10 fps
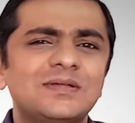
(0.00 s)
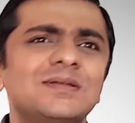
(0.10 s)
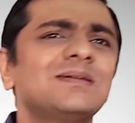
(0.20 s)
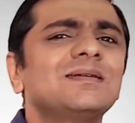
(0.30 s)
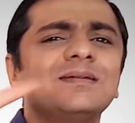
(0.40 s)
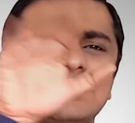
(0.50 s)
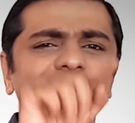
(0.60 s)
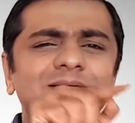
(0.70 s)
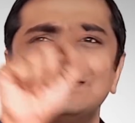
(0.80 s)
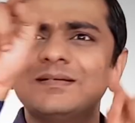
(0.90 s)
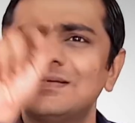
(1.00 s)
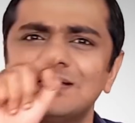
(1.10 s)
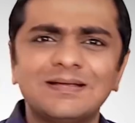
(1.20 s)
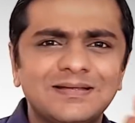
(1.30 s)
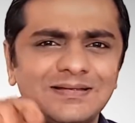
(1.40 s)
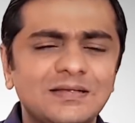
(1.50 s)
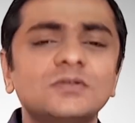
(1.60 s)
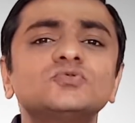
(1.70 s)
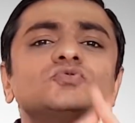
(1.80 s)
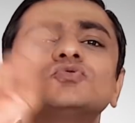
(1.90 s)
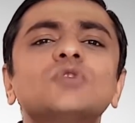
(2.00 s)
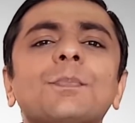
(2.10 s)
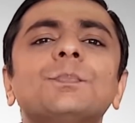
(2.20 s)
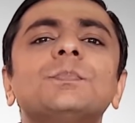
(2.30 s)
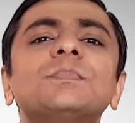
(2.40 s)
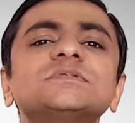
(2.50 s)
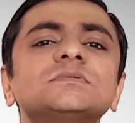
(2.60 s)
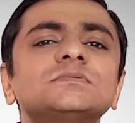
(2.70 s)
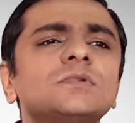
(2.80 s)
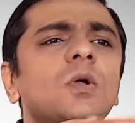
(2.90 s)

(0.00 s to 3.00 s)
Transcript: Businesses will be open in name only,